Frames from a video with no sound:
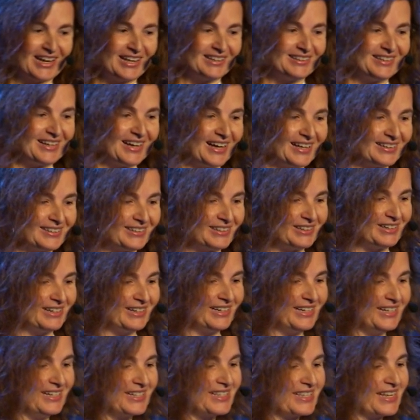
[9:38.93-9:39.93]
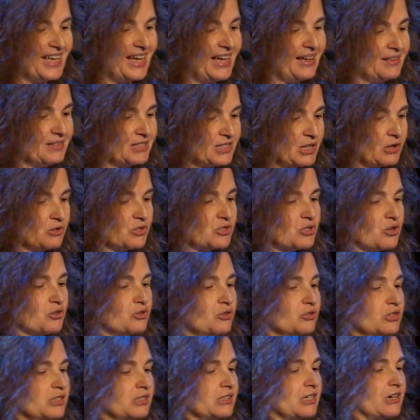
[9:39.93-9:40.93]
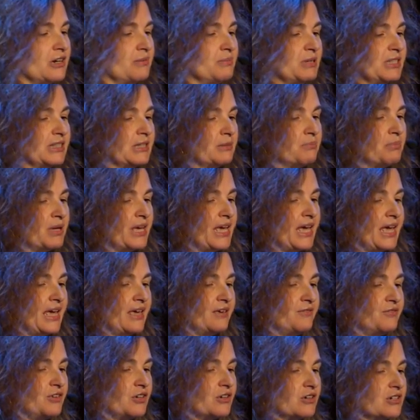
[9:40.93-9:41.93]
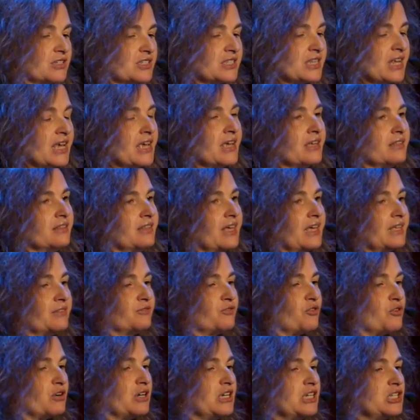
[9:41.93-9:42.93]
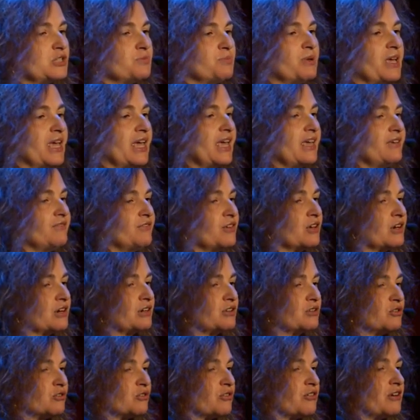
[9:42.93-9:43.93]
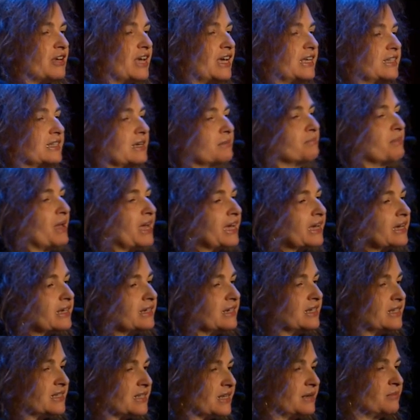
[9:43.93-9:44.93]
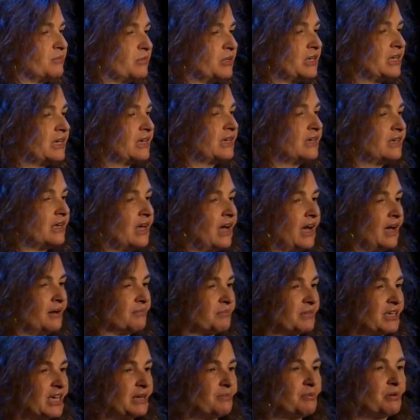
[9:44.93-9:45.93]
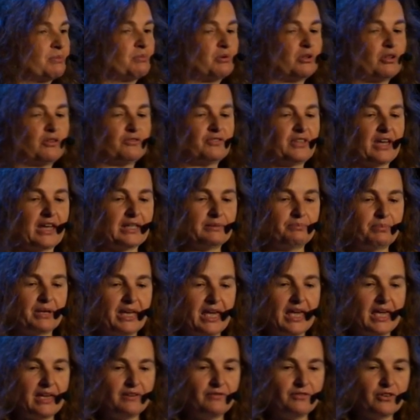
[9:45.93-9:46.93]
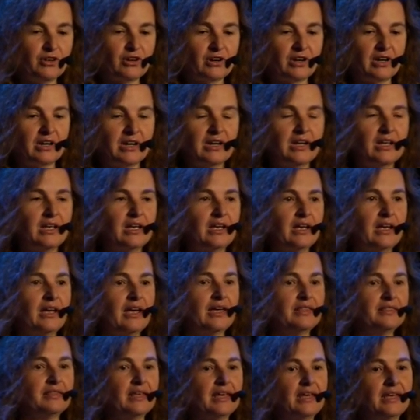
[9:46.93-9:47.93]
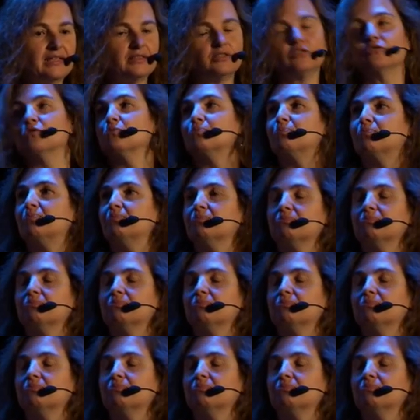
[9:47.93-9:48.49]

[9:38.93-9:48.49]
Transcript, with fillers: The other is, uh, so, so you determine the behaviors, then for each behavior you create a mechanism um, capable of that behavior, and then you